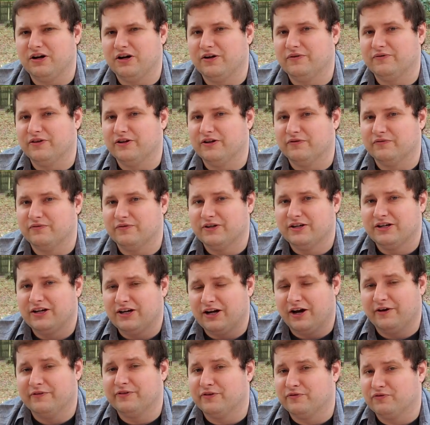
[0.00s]
of the
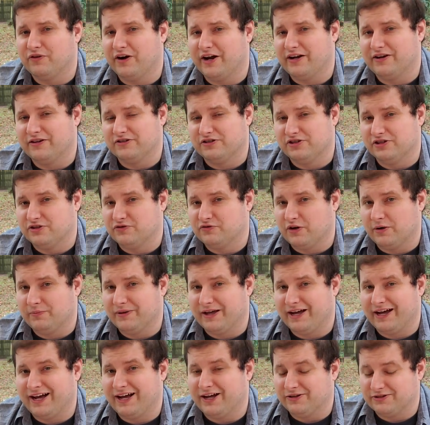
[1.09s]
of the fragrances from the
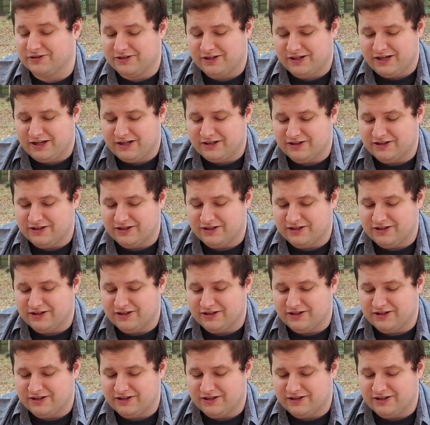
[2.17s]
house.